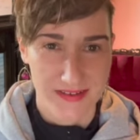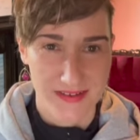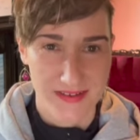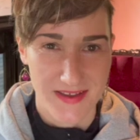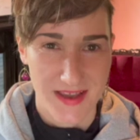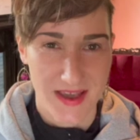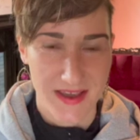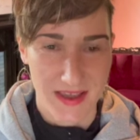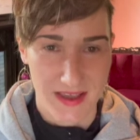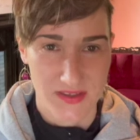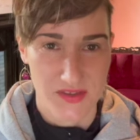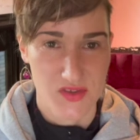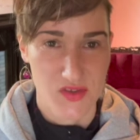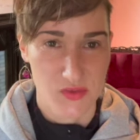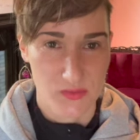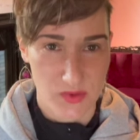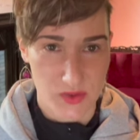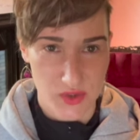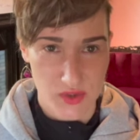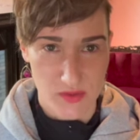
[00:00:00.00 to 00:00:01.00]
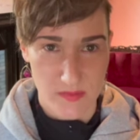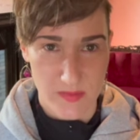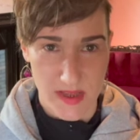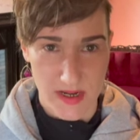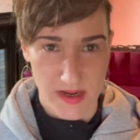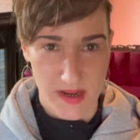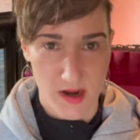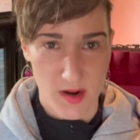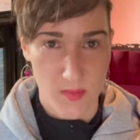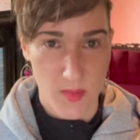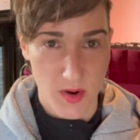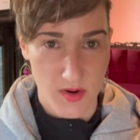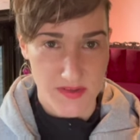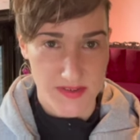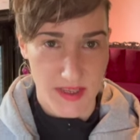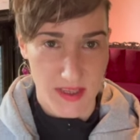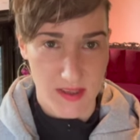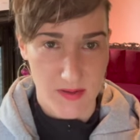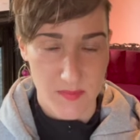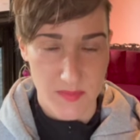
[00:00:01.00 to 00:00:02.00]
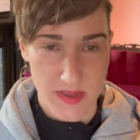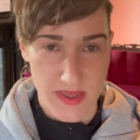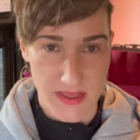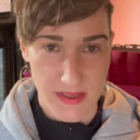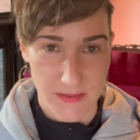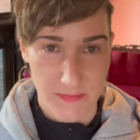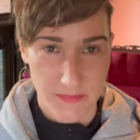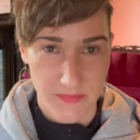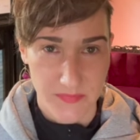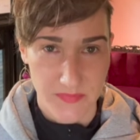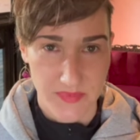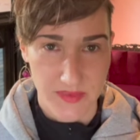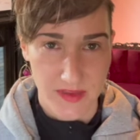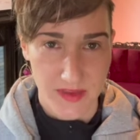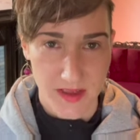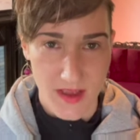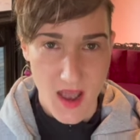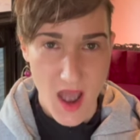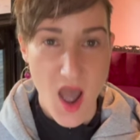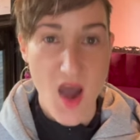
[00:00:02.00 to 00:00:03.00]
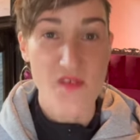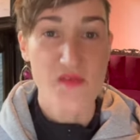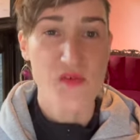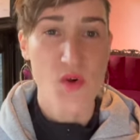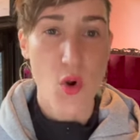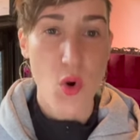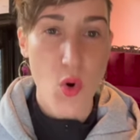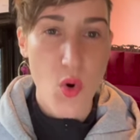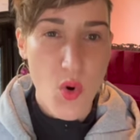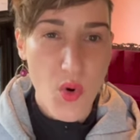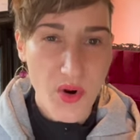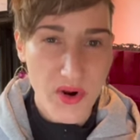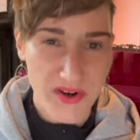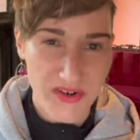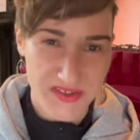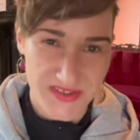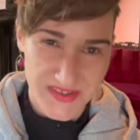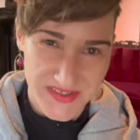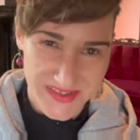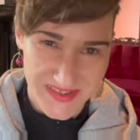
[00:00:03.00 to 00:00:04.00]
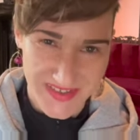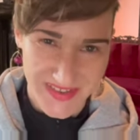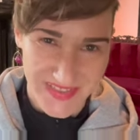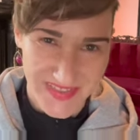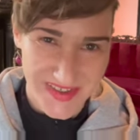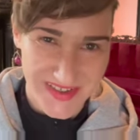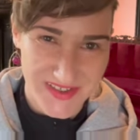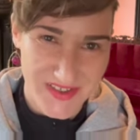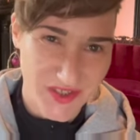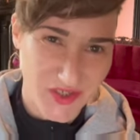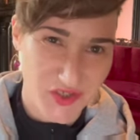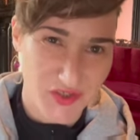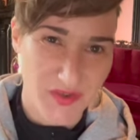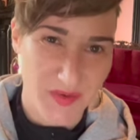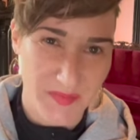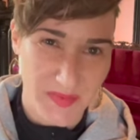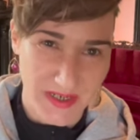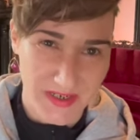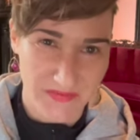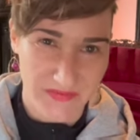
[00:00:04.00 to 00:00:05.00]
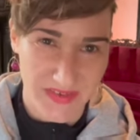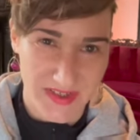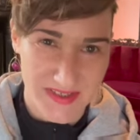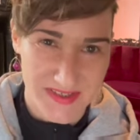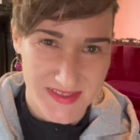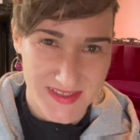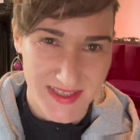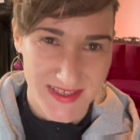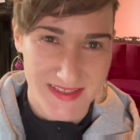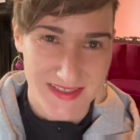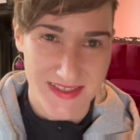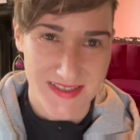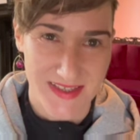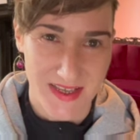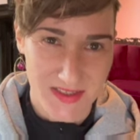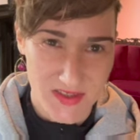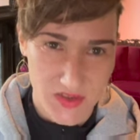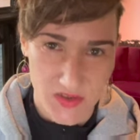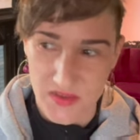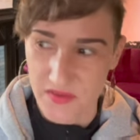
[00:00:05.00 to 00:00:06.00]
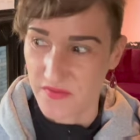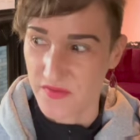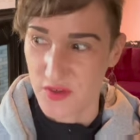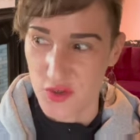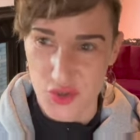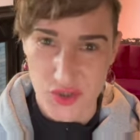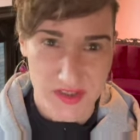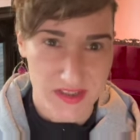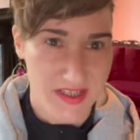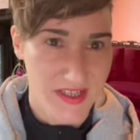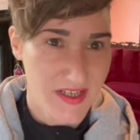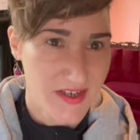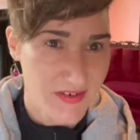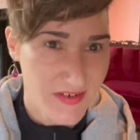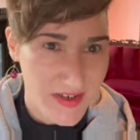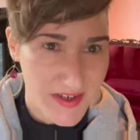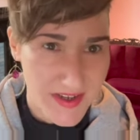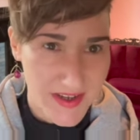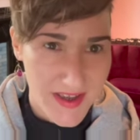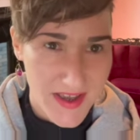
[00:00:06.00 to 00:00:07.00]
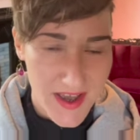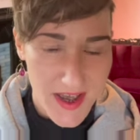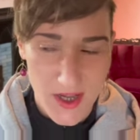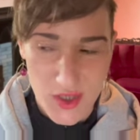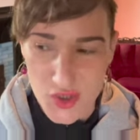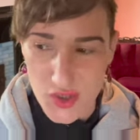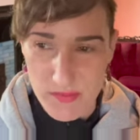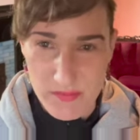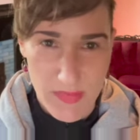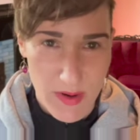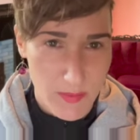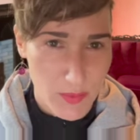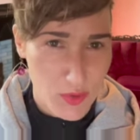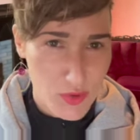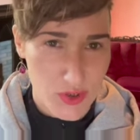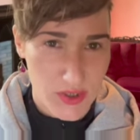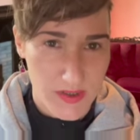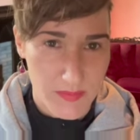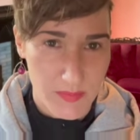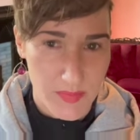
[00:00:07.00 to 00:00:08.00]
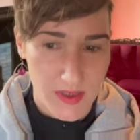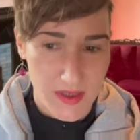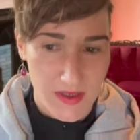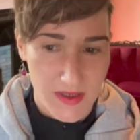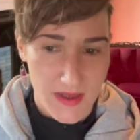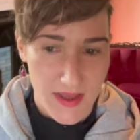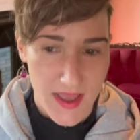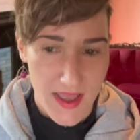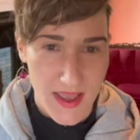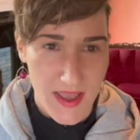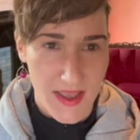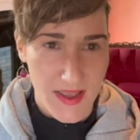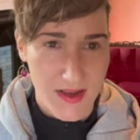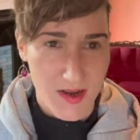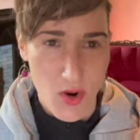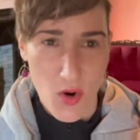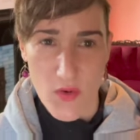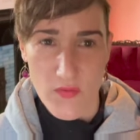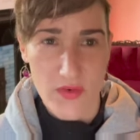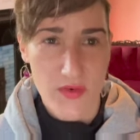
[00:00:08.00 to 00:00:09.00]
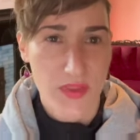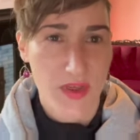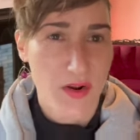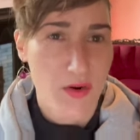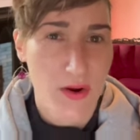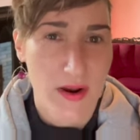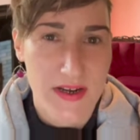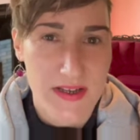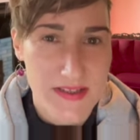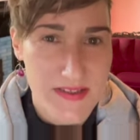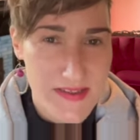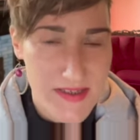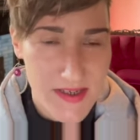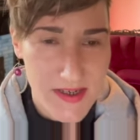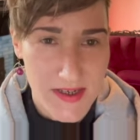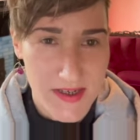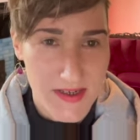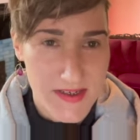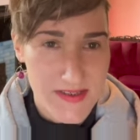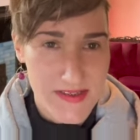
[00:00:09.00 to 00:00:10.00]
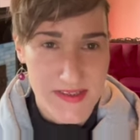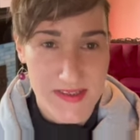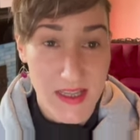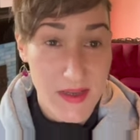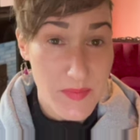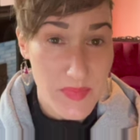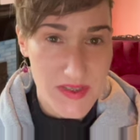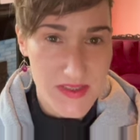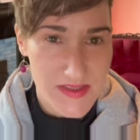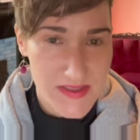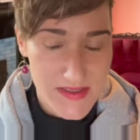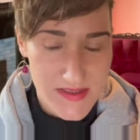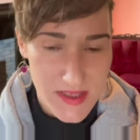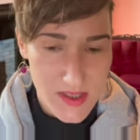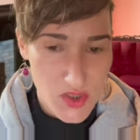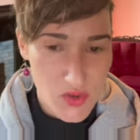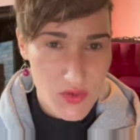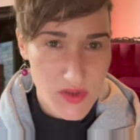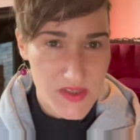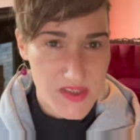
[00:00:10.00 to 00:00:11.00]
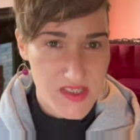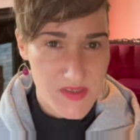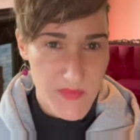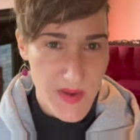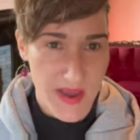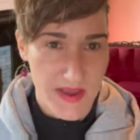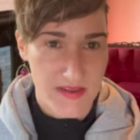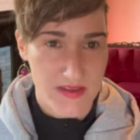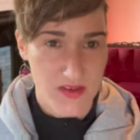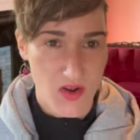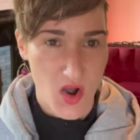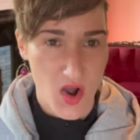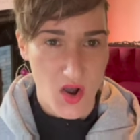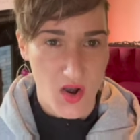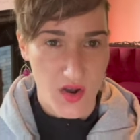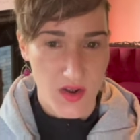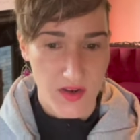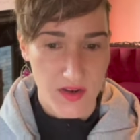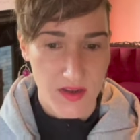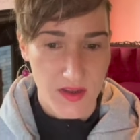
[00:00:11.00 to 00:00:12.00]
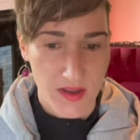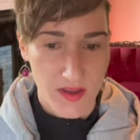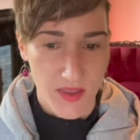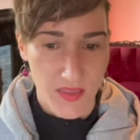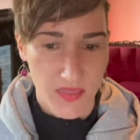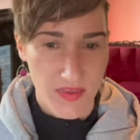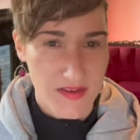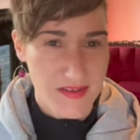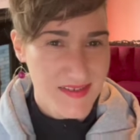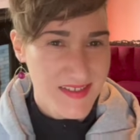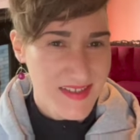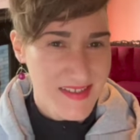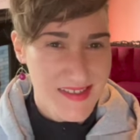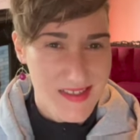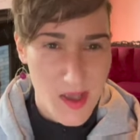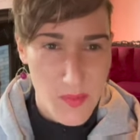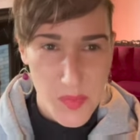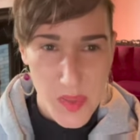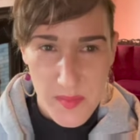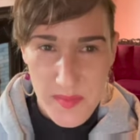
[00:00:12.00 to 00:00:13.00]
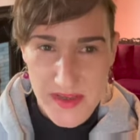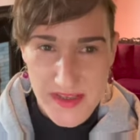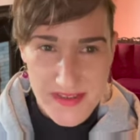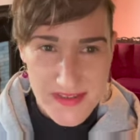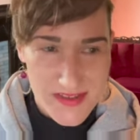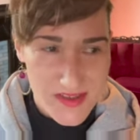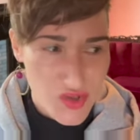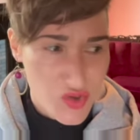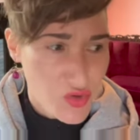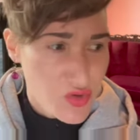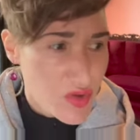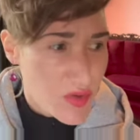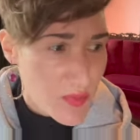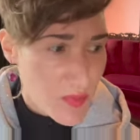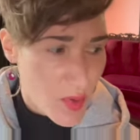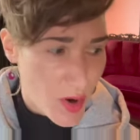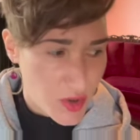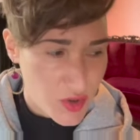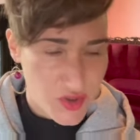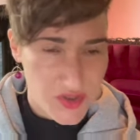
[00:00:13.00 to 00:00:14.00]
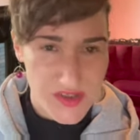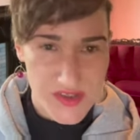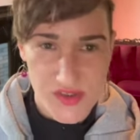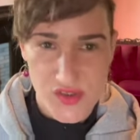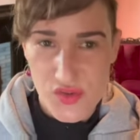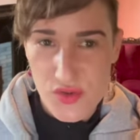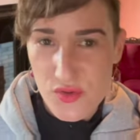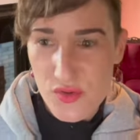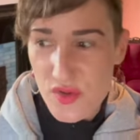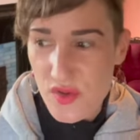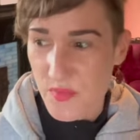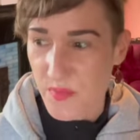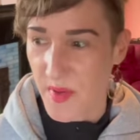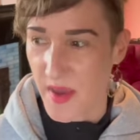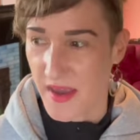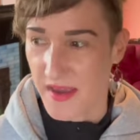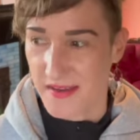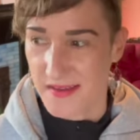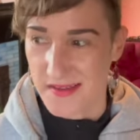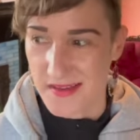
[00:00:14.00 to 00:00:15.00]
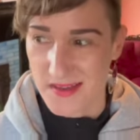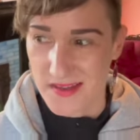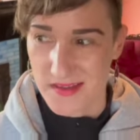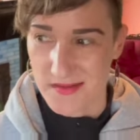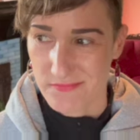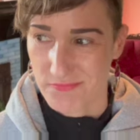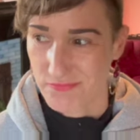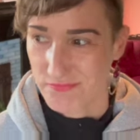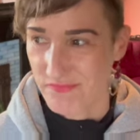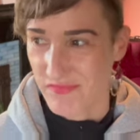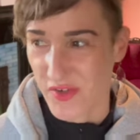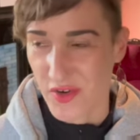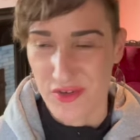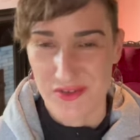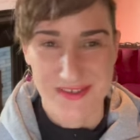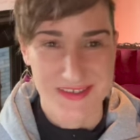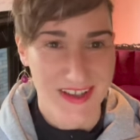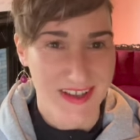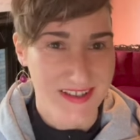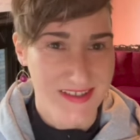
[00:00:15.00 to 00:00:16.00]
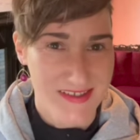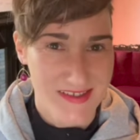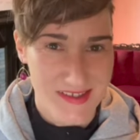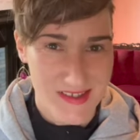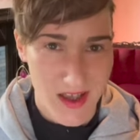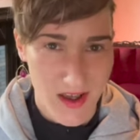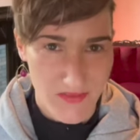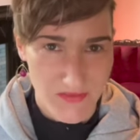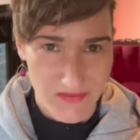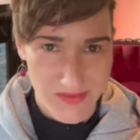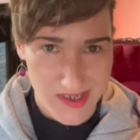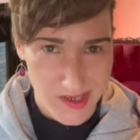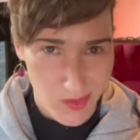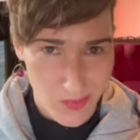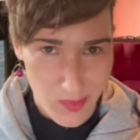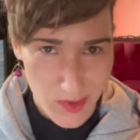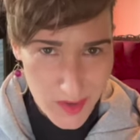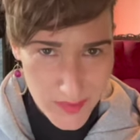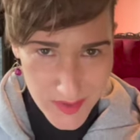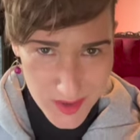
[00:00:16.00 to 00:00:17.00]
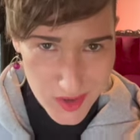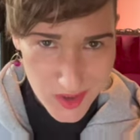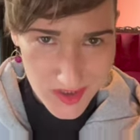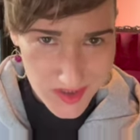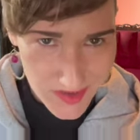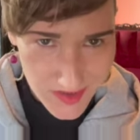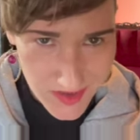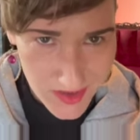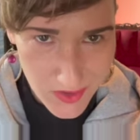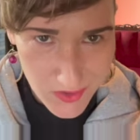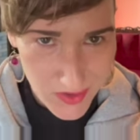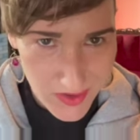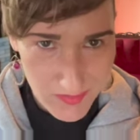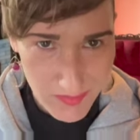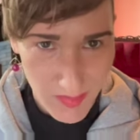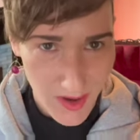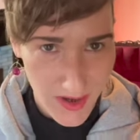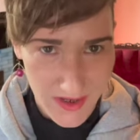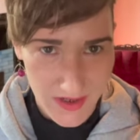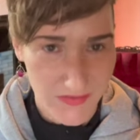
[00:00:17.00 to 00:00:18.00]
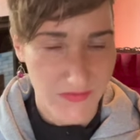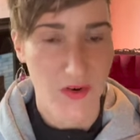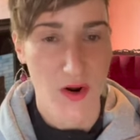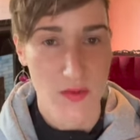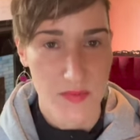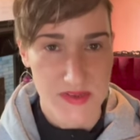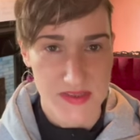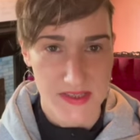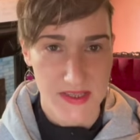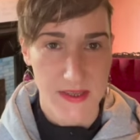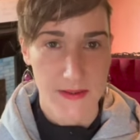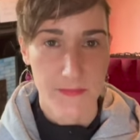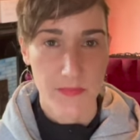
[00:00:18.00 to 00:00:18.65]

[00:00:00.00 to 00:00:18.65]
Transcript: against original Medicare Parts A and B. Of course, the additional benefits like the dental, the vision, the hearing, a gym membership, and over-the-credit stipends that you can spend on things like supplements, toothbrushes, toothpastes, first aid stuff, pretty much anything you can buy in a pharmacy.